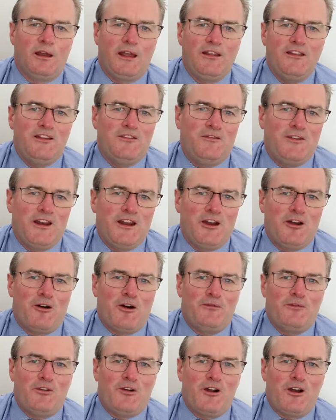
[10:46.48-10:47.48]
In this video,
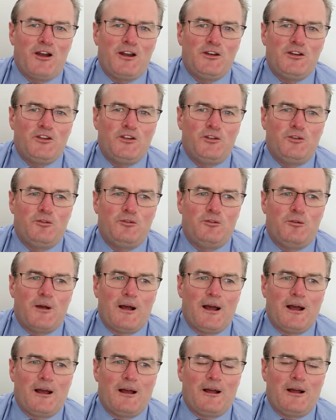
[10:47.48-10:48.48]
I've tried to
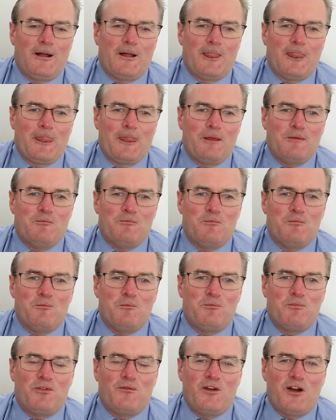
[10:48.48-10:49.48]

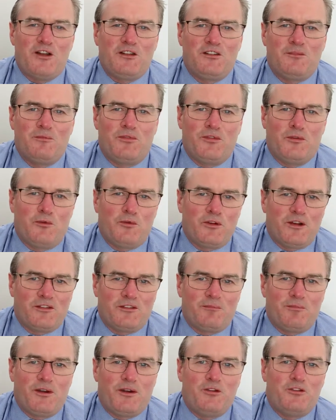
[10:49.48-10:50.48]
provide some thought, I
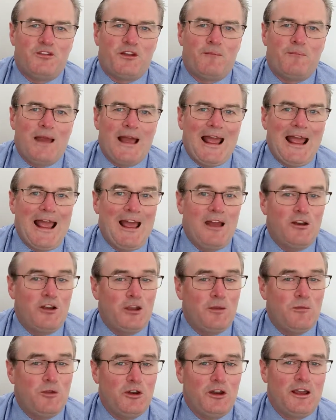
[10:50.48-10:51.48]
suppose, about how to
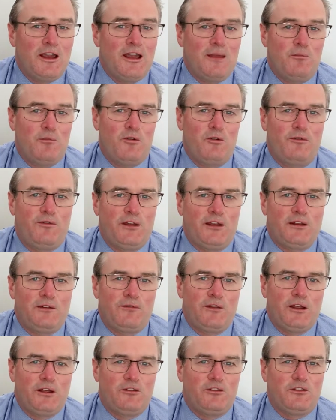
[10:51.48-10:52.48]
communicate more
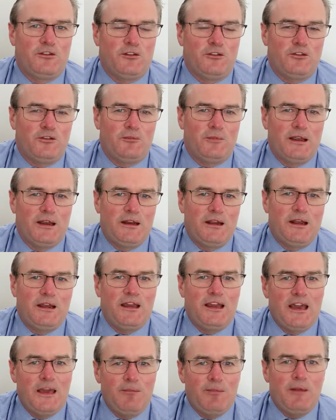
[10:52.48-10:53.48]
effectively on social media.
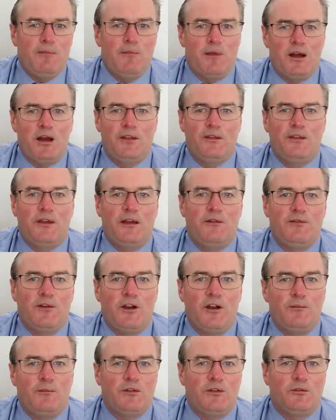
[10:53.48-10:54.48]
Keep in mind the
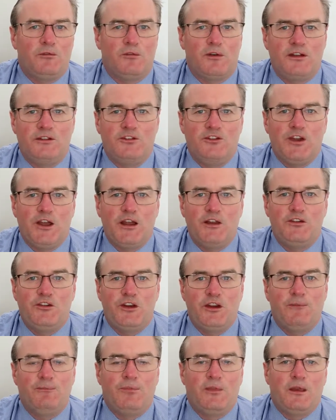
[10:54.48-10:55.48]
environment's always
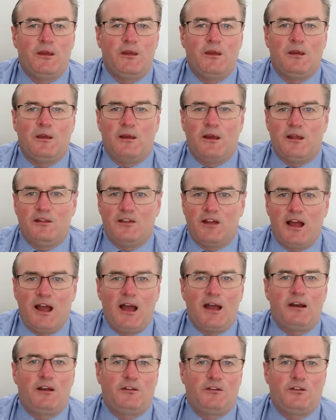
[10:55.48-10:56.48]
changing. It's
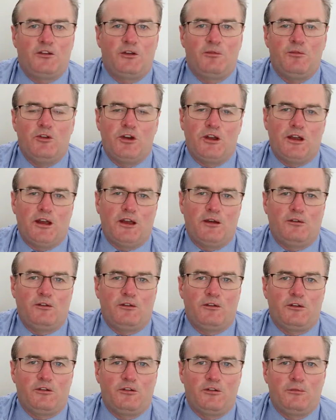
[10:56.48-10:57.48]
harder to communicate on
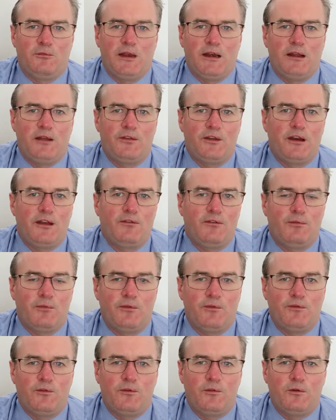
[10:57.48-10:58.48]
social media than ever
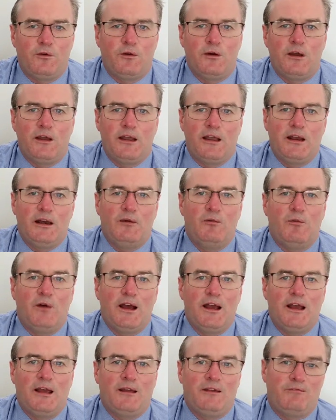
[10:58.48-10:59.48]
before in a
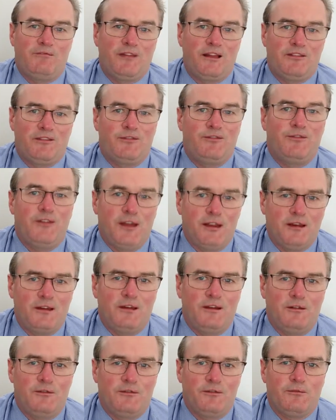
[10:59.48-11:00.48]
way that's
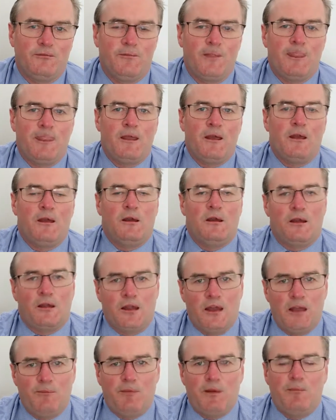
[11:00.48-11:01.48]
effective.
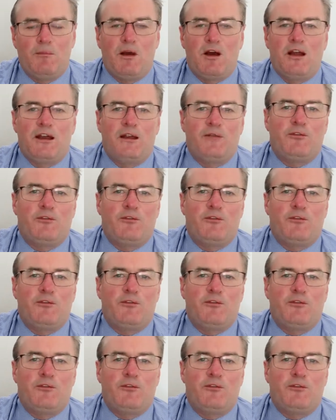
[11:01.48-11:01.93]
Keep in mind